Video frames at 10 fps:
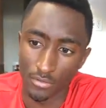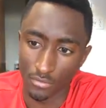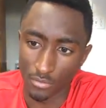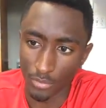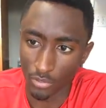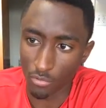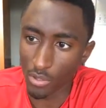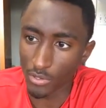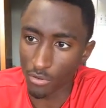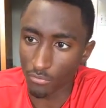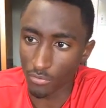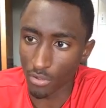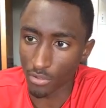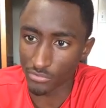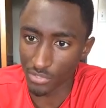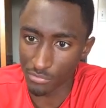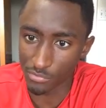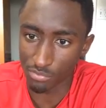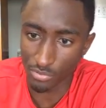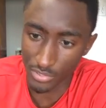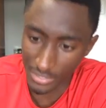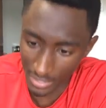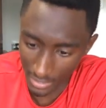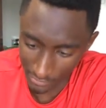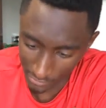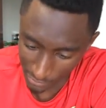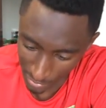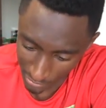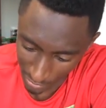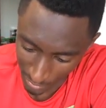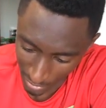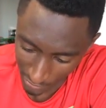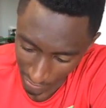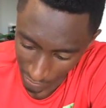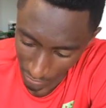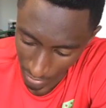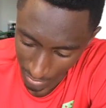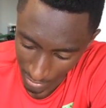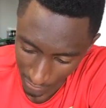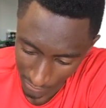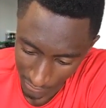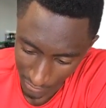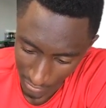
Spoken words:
the build quality overall seems pretty nice, especially because of this grippiness.